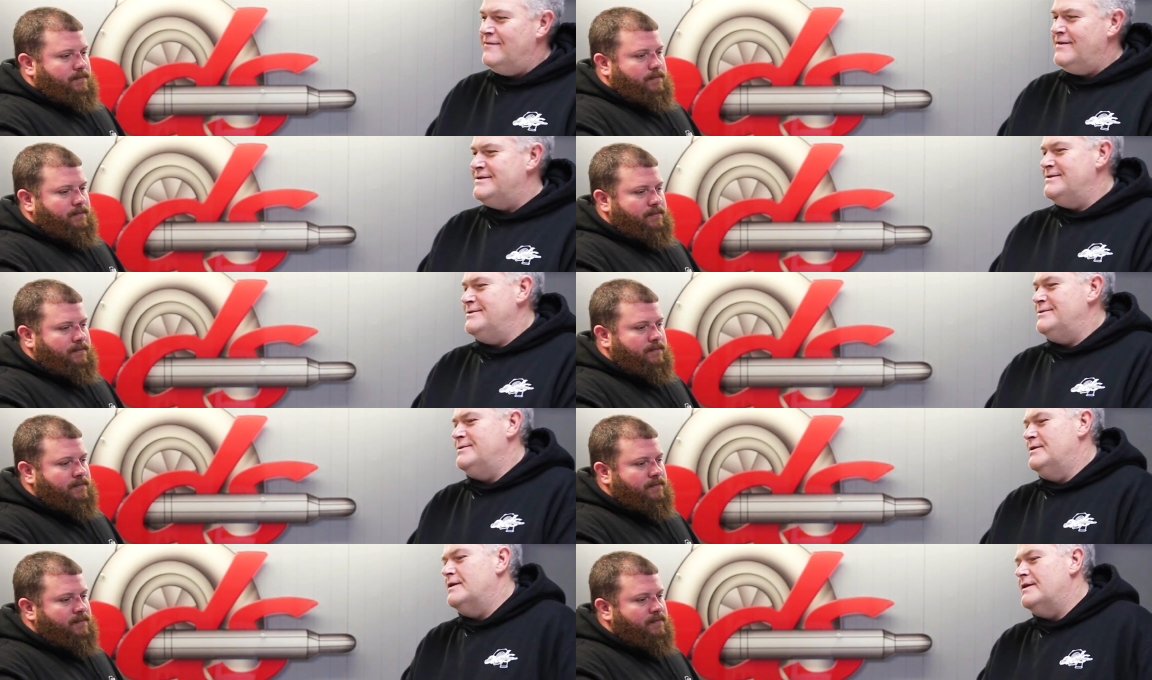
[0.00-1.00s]
Speaker 1: convince
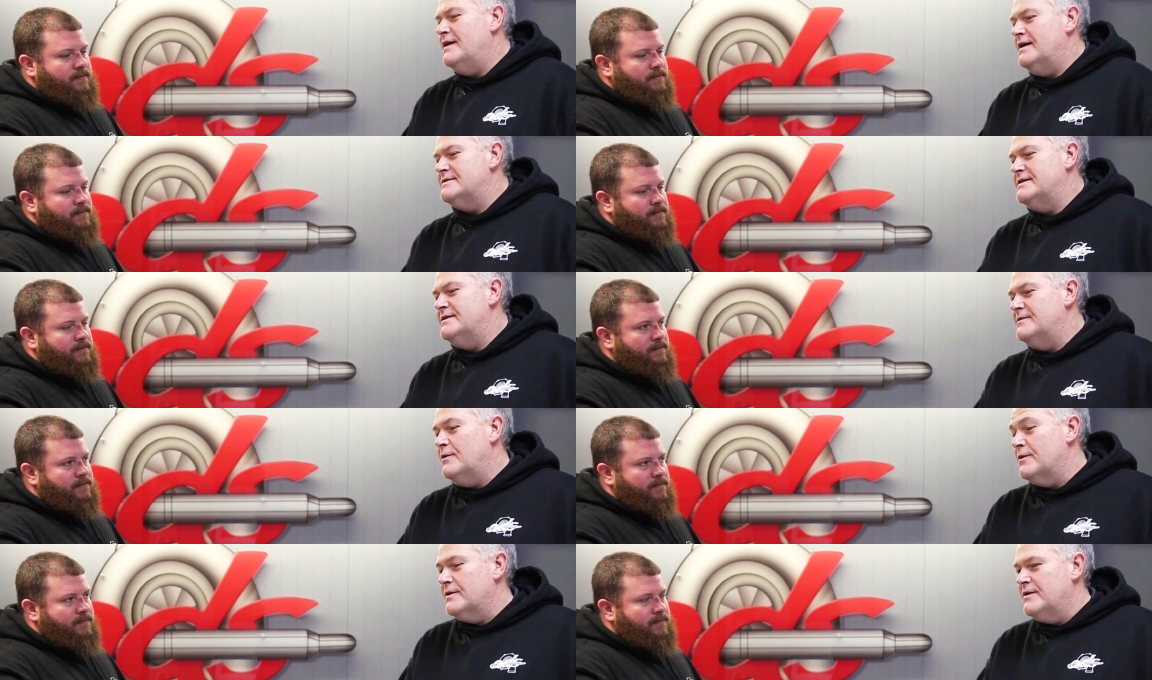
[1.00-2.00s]
you that, uh,
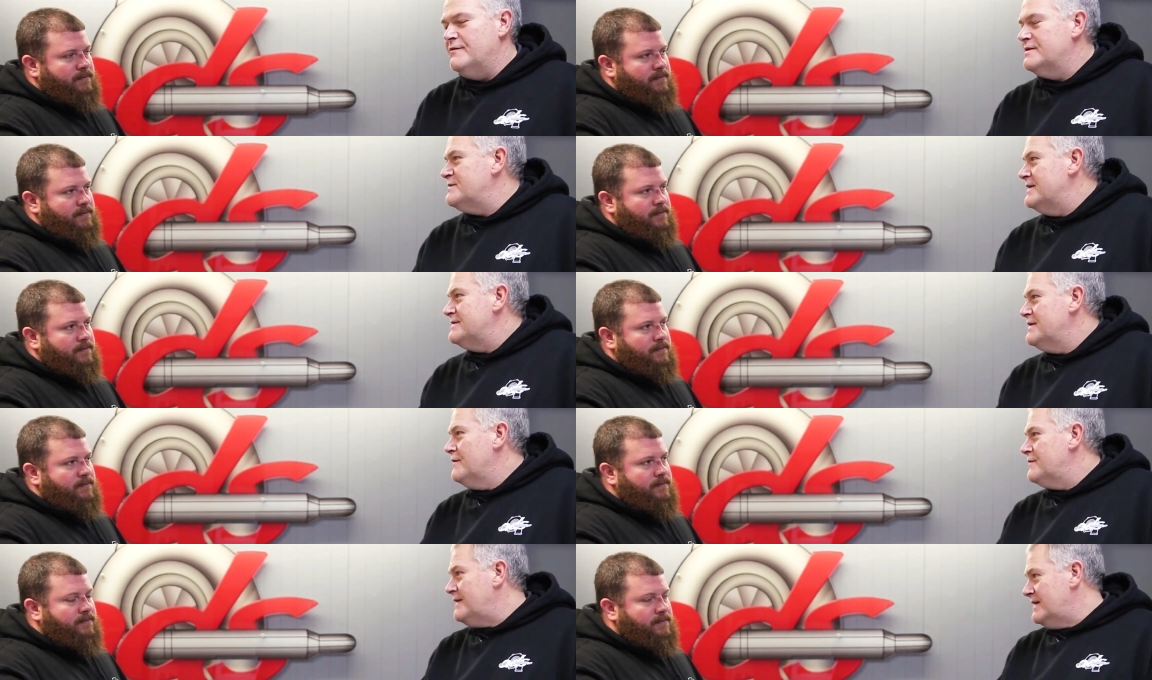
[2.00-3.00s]
or convince
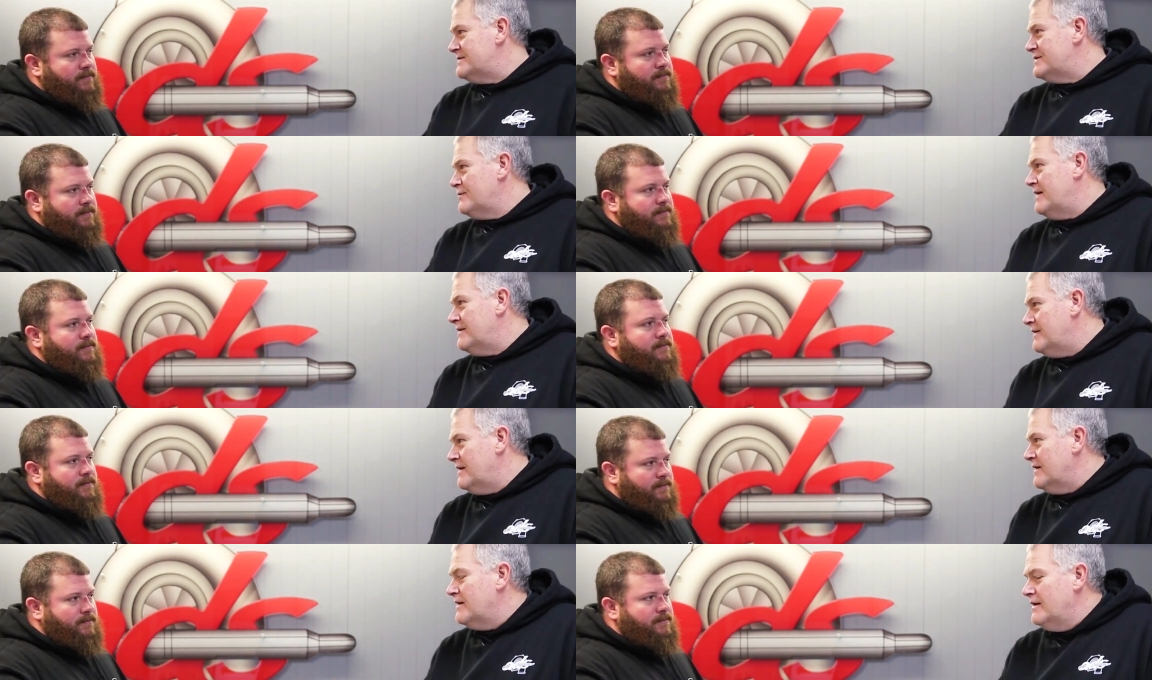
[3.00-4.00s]
myself that that's the right
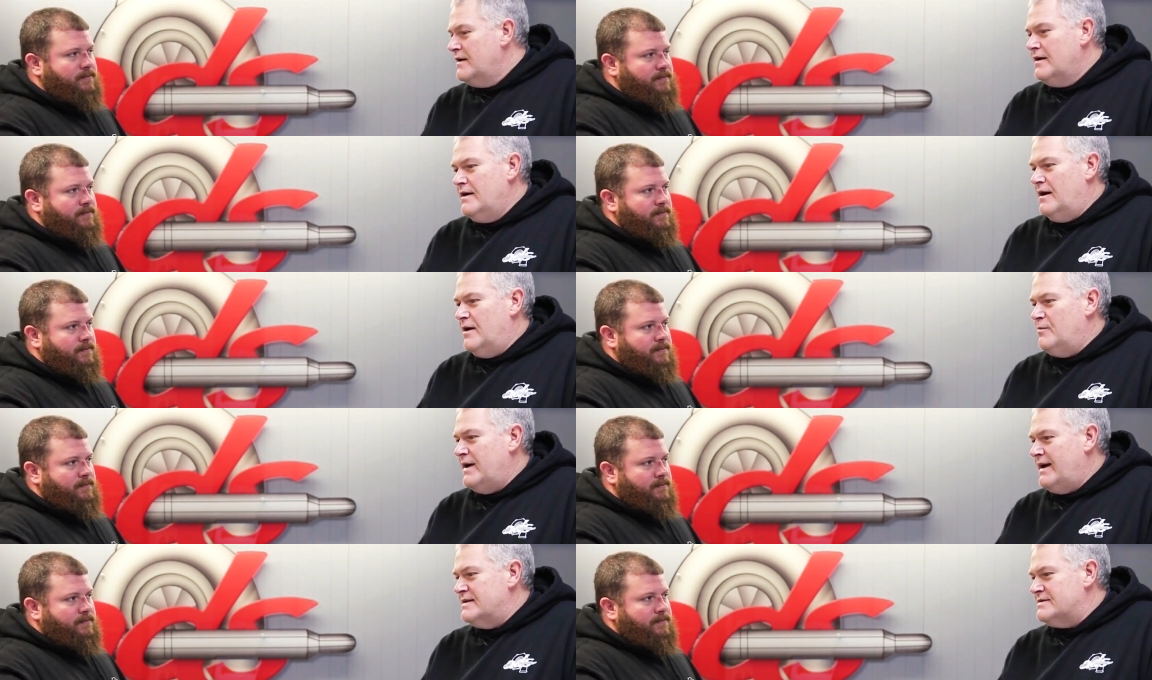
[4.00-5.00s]
thing um,
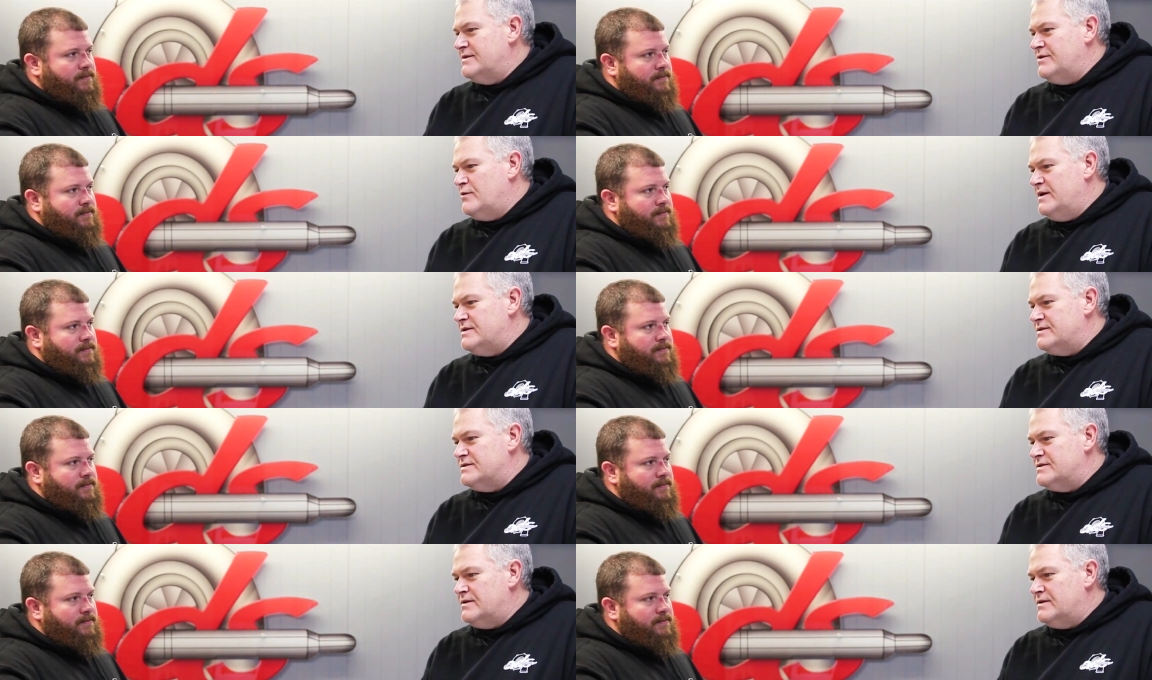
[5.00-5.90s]
by asking you questions.